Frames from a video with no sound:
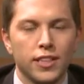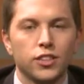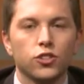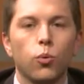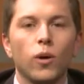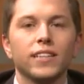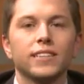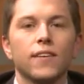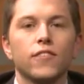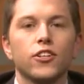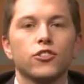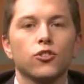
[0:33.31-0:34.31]
He's
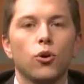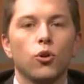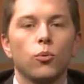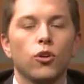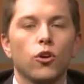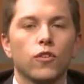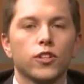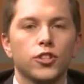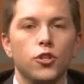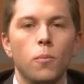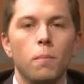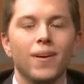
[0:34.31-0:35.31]
27 years old with over
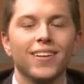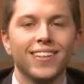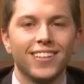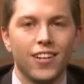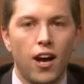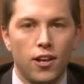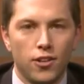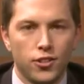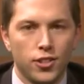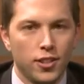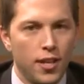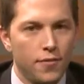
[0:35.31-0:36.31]
$2 million
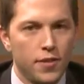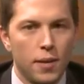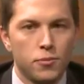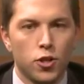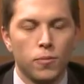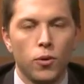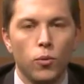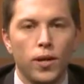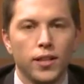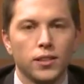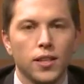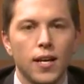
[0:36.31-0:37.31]
in lifetime tournament
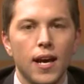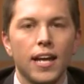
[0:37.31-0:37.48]
winnings,